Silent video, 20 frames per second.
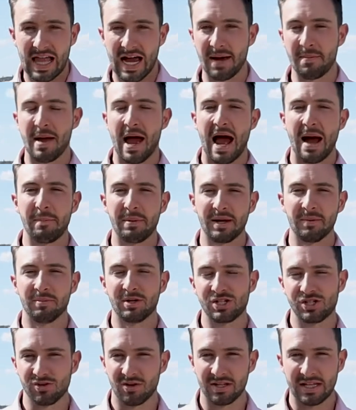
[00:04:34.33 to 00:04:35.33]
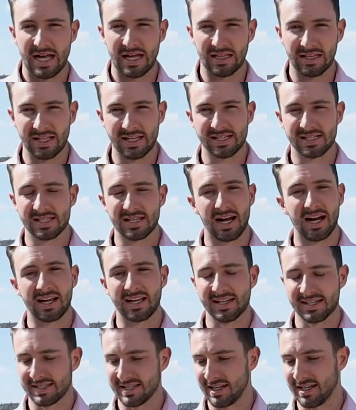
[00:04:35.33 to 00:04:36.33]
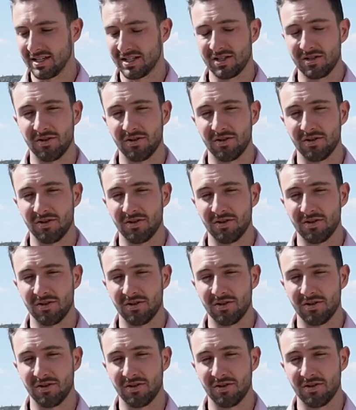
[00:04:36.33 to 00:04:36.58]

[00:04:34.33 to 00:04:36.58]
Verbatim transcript: I'm happy to put you on that list. I can send it